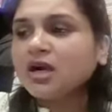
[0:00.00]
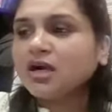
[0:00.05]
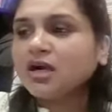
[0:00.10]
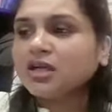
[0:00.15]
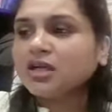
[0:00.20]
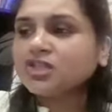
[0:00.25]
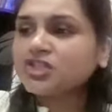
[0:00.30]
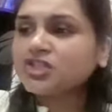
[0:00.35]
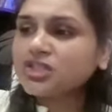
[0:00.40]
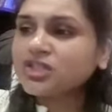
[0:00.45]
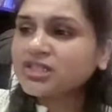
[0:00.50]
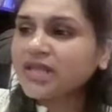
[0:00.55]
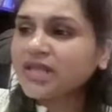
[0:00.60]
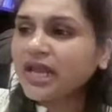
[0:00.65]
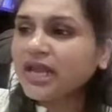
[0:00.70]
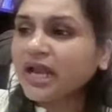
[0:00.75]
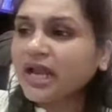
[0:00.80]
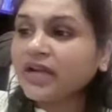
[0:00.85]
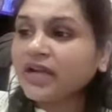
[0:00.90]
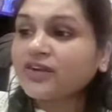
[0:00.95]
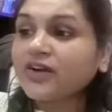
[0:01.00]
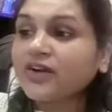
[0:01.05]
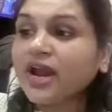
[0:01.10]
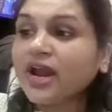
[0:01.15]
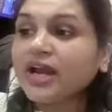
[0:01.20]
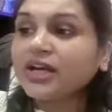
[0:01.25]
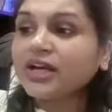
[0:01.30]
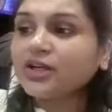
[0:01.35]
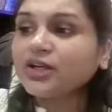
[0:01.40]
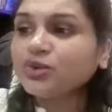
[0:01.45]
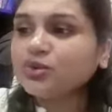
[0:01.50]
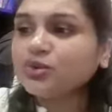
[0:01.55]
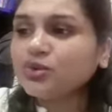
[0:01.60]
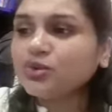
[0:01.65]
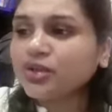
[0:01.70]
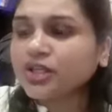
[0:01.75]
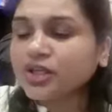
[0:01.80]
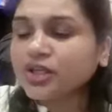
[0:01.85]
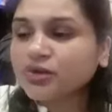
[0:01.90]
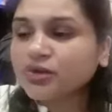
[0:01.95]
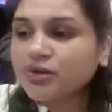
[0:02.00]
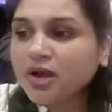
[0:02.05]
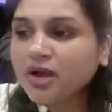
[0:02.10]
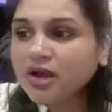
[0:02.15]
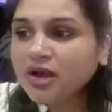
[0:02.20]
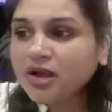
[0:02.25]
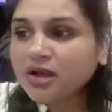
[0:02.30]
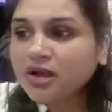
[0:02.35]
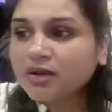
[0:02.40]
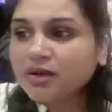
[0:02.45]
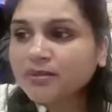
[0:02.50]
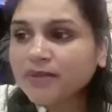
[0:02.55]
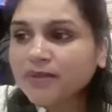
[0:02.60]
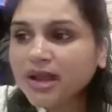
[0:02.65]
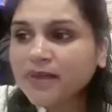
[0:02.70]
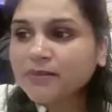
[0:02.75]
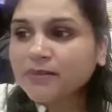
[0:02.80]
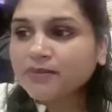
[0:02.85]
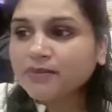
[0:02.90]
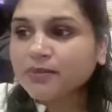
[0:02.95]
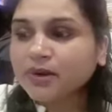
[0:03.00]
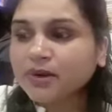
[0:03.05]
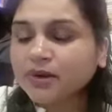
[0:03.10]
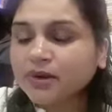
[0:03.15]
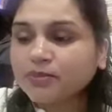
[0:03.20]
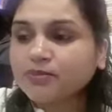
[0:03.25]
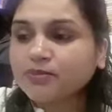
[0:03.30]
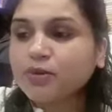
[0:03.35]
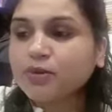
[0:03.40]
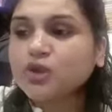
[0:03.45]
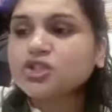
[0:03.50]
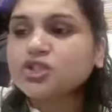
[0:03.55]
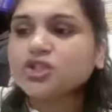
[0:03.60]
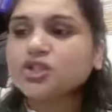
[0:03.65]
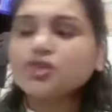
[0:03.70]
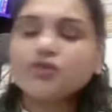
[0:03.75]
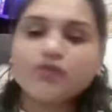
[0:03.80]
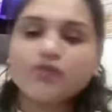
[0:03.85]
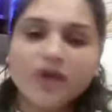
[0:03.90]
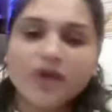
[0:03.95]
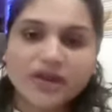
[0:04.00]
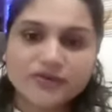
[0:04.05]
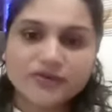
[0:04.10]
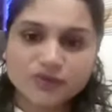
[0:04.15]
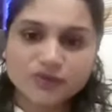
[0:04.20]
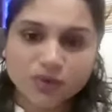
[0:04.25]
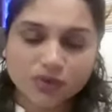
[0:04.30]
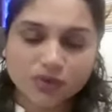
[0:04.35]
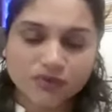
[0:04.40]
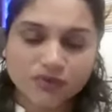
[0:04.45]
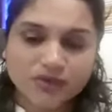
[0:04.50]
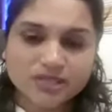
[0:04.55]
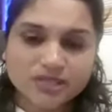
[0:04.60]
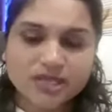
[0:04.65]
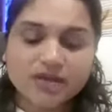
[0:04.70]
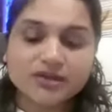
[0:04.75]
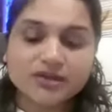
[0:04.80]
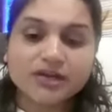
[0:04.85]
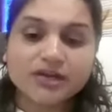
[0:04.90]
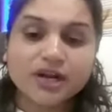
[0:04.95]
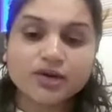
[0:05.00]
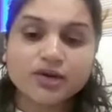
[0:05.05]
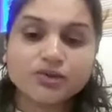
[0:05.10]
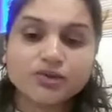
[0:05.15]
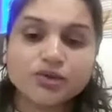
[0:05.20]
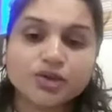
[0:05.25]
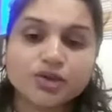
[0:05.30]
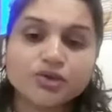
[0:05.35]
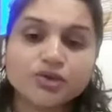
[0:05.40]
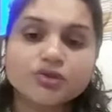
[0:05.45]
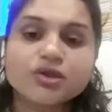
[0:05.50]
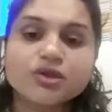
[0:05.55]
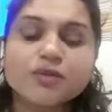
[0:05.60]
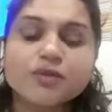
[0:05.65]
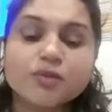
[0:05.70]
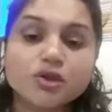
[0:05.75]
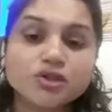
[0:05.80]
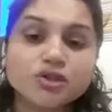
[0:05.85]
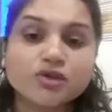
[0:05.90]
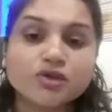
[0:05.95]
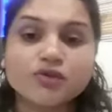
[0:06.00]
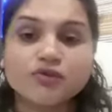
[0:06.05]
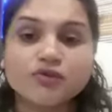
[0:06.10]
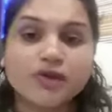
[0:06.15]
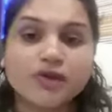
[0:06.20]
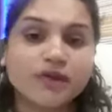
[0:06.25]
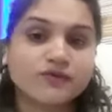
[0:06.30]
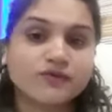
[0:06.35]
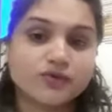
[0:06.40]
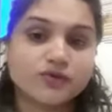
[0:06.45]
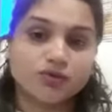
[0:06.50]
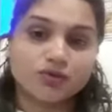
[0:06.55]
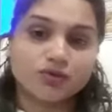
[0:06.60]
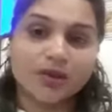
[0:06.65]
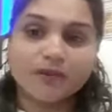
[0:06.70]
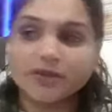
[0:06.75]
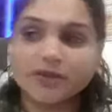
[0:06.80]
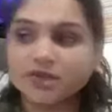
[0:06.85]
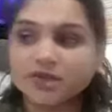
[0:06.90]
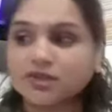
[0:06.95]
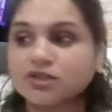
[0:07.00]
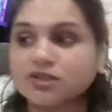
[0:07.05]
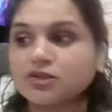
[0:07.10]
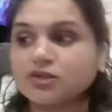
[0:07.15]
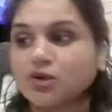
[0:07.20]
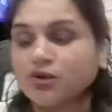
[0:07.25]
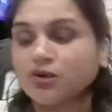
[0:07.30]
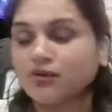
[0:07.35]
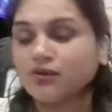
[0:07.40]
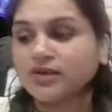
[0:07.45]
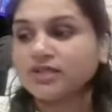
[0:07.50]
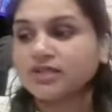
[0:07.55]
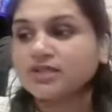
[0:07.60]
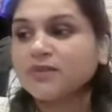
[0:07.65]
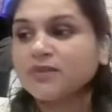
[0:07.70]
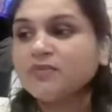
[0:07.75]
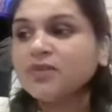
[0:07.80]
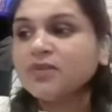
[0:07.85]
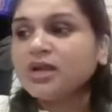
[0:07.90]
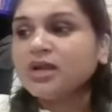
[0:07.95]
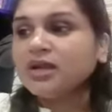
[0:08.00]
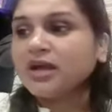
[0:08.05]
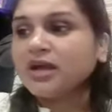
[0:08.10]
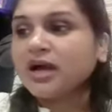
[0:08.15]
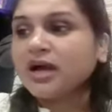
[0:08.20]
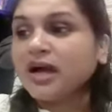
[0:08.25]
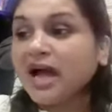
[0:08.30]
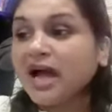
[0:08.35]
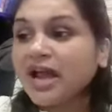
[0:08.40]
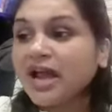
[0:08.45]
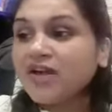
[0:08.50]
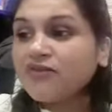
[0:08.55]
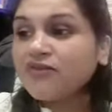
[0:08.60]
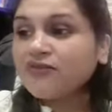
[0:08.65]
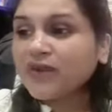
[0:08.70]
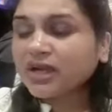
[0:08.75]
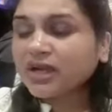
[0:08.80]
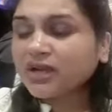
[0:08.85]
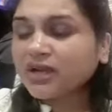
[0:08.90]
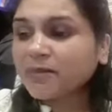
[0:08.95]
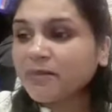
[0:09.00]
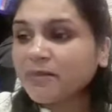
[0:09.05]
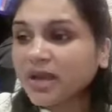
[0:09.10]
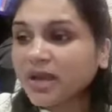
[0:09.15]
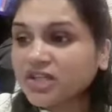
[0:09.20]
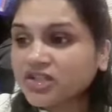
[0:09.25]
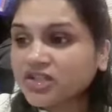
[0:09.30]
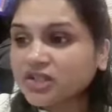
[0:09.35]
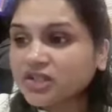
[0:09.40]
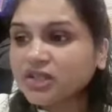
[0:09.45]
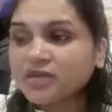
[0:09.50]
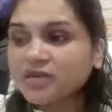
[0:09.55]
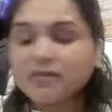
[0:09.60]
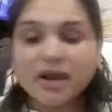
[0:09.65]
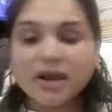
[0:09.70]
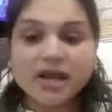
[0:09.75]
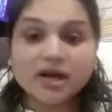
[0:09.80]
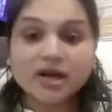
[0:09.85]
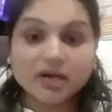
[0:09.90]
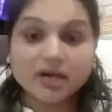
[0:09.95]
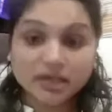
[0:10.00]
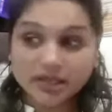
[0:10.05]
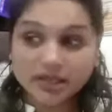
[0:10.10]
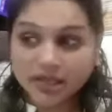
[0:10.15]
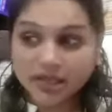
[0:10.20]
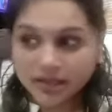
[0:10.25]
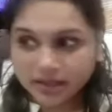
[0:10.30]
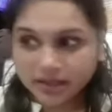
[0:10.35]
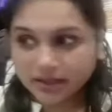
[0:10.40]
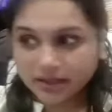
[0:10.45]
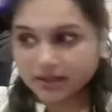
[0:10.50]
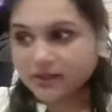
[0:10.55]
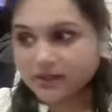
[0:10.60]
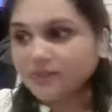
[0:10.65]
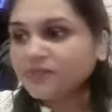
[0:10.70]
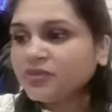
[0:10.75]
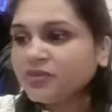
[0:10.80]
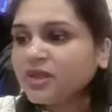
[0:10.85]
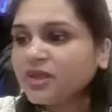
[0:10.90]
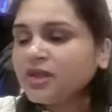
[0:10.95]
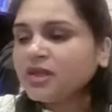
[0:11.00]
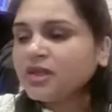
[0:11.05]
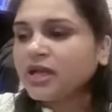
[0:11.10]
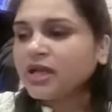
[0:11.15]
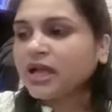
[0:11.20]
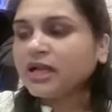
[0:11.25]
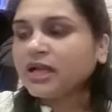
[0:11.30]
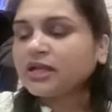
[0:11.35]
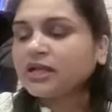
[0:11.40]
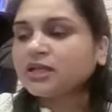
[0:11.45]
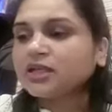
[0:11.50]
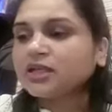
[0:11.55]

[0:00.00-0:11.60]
She's like, I try to give her my positive vibes always. I try to give the positive vibes to my mothers always. I affect majorly by her health.